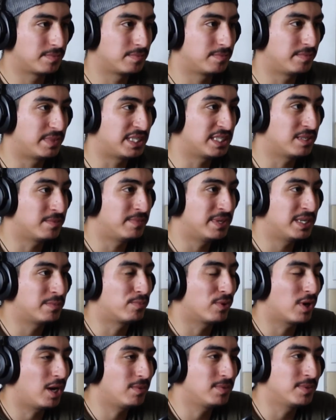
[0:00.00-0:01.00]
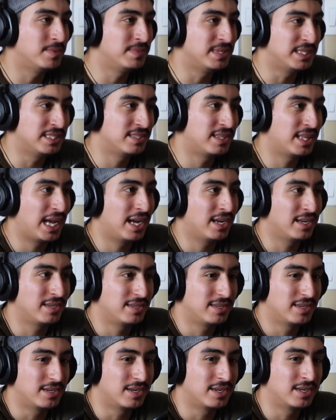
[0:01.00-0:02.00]
because a big problem is
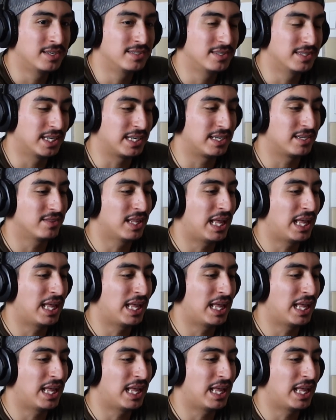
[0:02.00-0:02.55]
that like